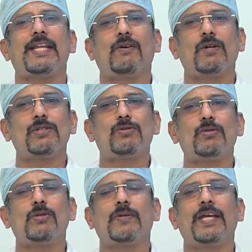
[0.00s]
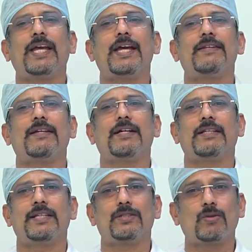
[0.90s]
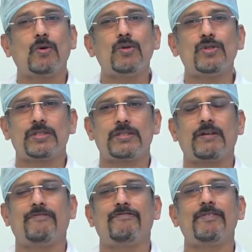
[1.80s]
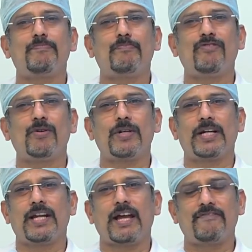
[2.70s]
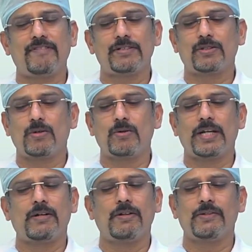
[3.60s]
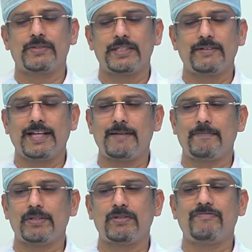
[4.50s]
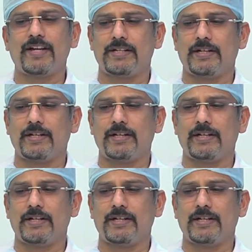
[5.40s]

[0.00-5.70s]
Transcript: and also looking at the scores, the FIB4 and NAFL score, and all those things will help us to find